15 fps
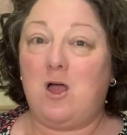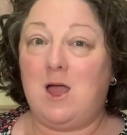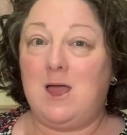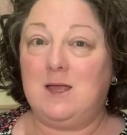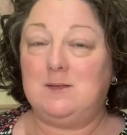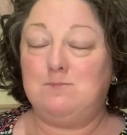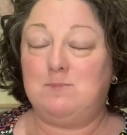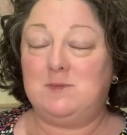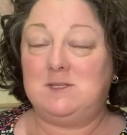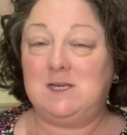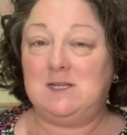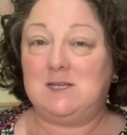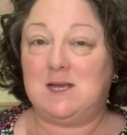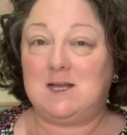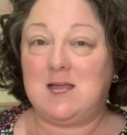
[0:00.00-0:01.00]
I
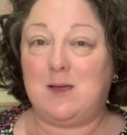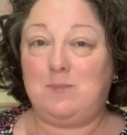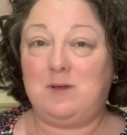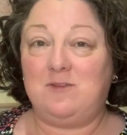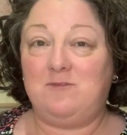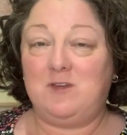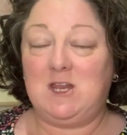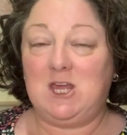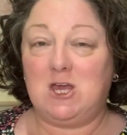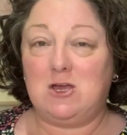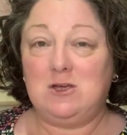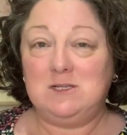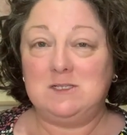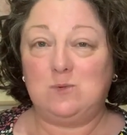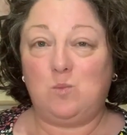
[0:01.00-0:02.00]
did a couple of
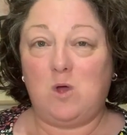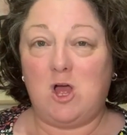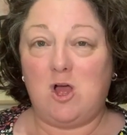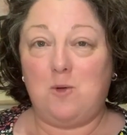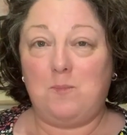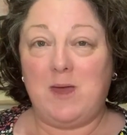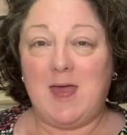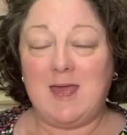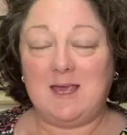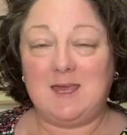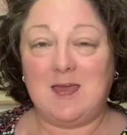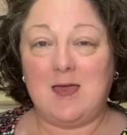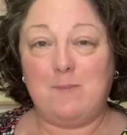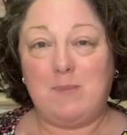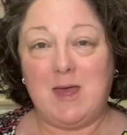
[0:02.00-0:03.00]
videos a while
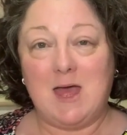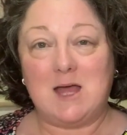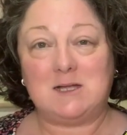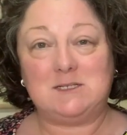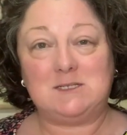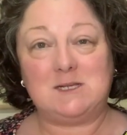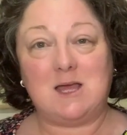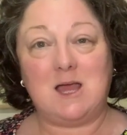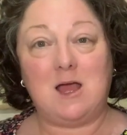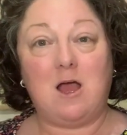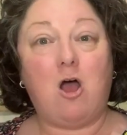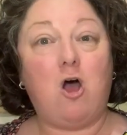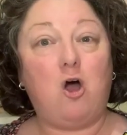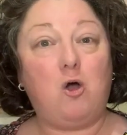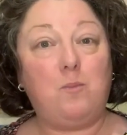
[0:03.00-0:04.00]
back about a
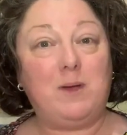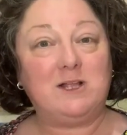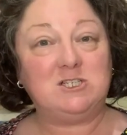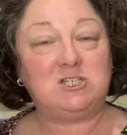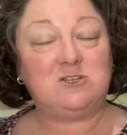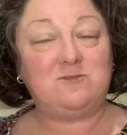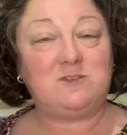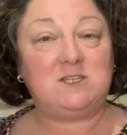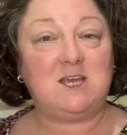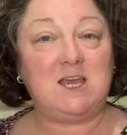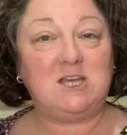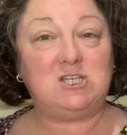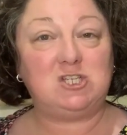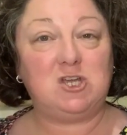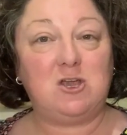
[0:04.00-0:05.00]
whole bunch of
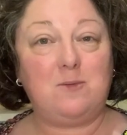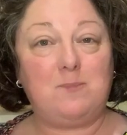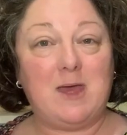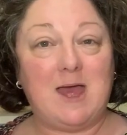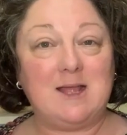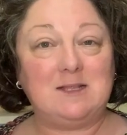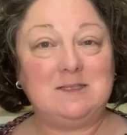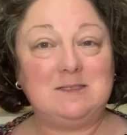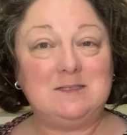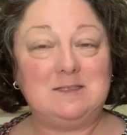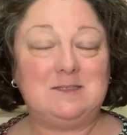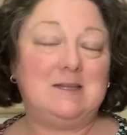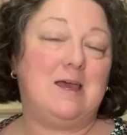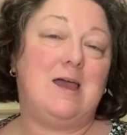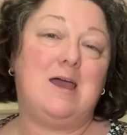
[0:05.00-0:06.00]
t-shirt patterns
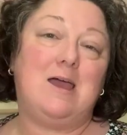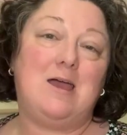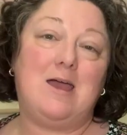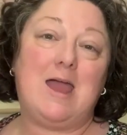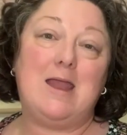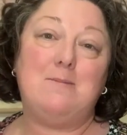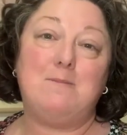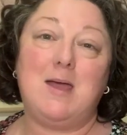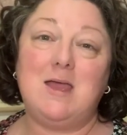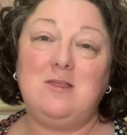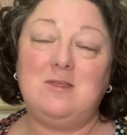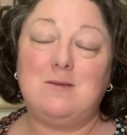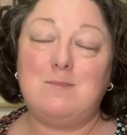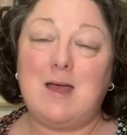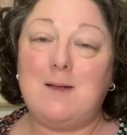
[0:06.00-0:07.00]
and
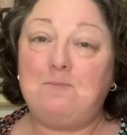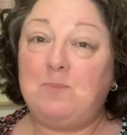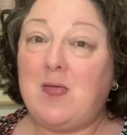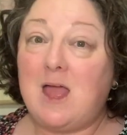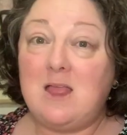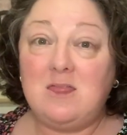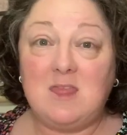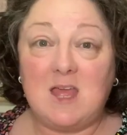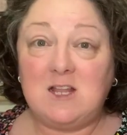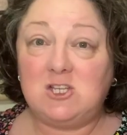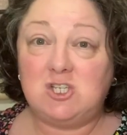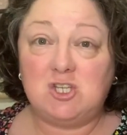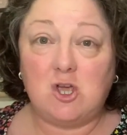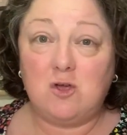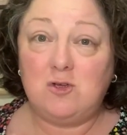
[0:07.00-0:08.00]
made them up and then
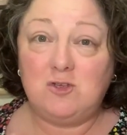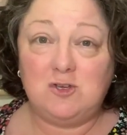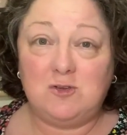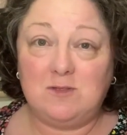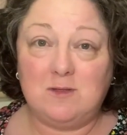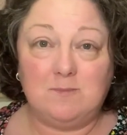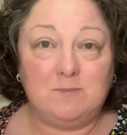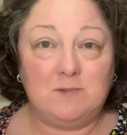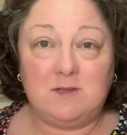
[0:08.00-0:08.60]
showed you them.